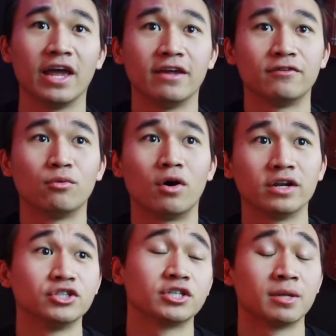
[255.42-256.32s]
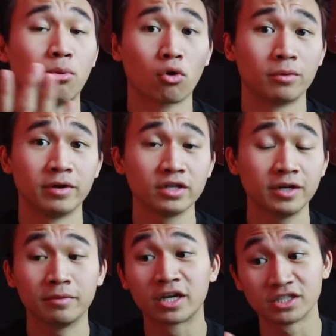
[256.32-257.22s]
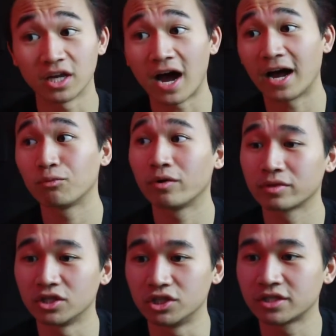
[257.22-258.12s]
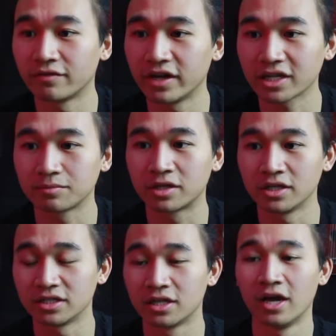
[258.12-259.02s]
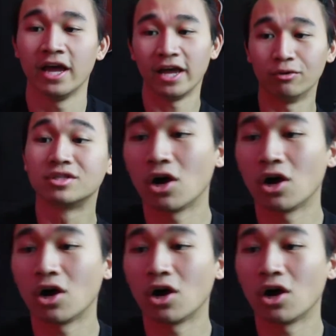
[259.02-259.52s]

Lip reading: if you want just the portability, because I went with the G7X because it was